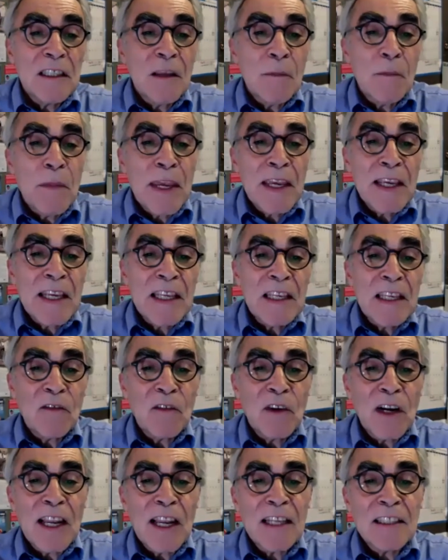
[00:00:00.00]
baking
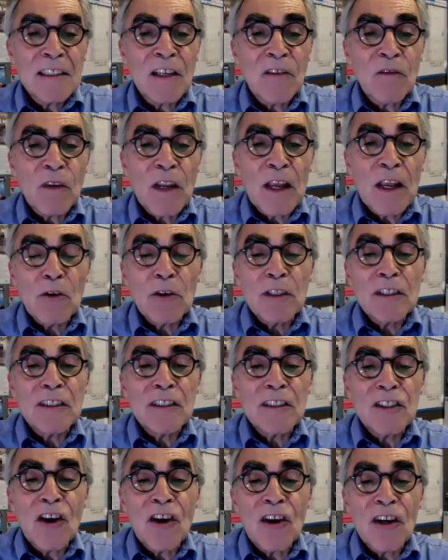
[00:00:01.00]
of classic flourless
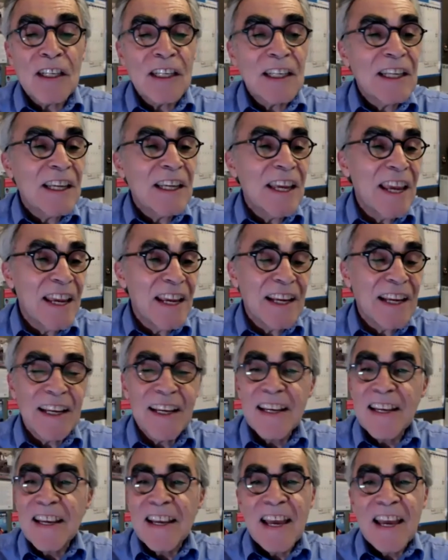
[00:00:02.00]
chocolate cake.
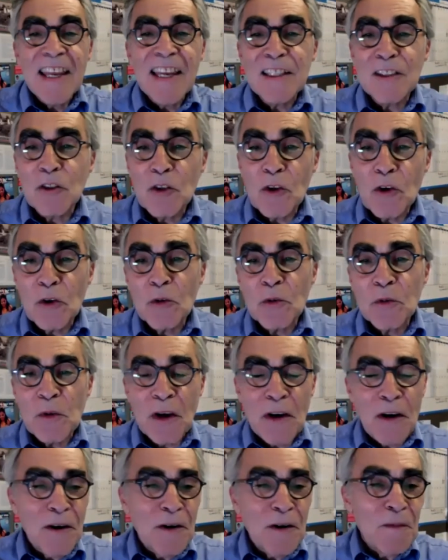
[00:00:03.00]
And as you know,
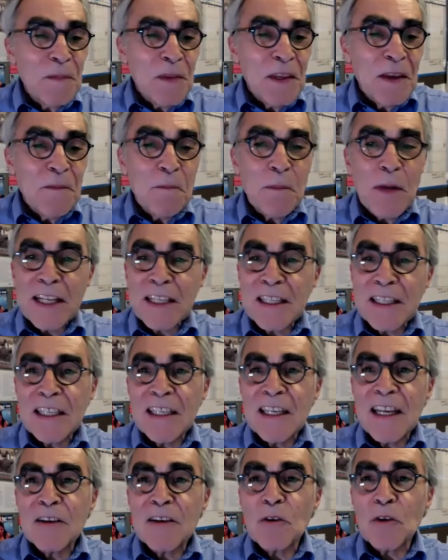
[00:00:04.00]
Maite
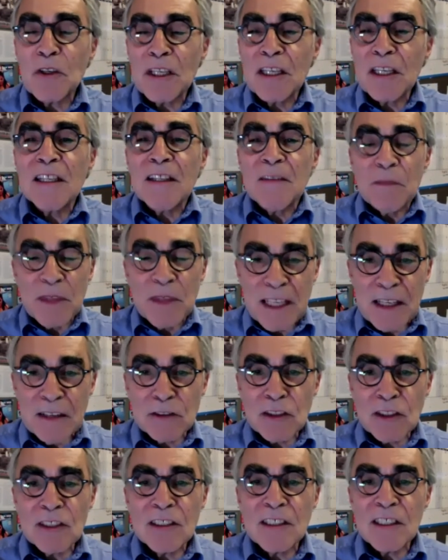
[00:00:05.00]
not only
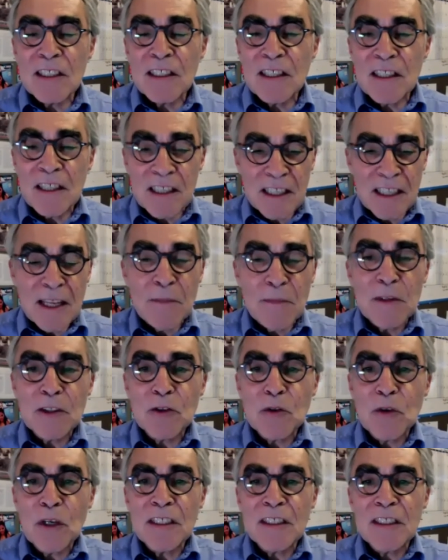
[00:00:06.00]
gives us the
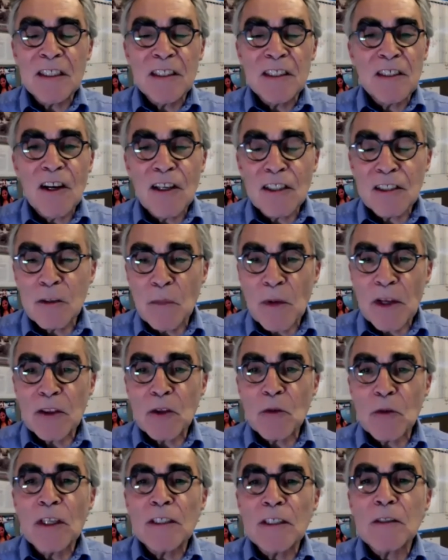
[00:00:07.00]
demonstration, talks about
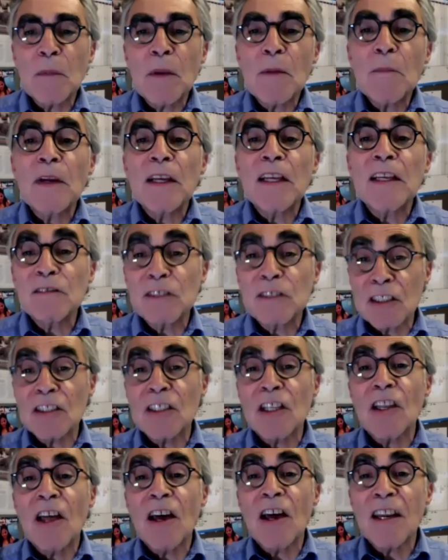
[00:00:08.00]
the recipe, but gives us
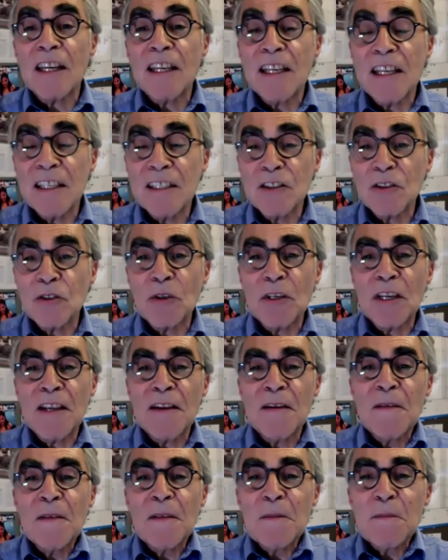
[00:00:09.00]
a lot of history
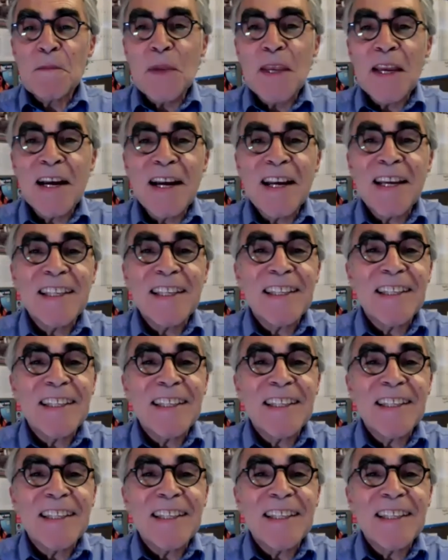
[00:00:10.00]
behind